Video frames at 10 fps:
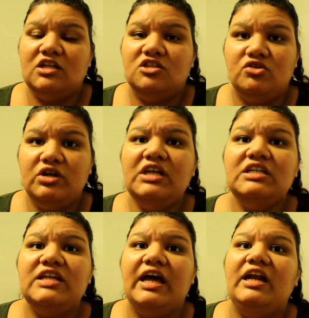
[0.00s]
So he
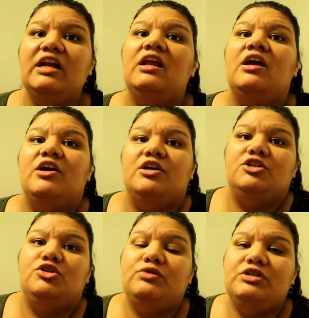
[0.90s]
decided
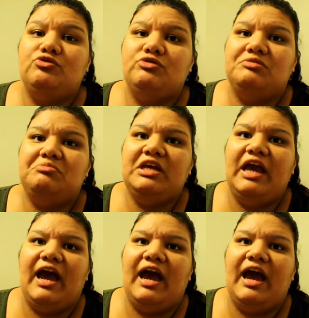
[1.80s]
to induce me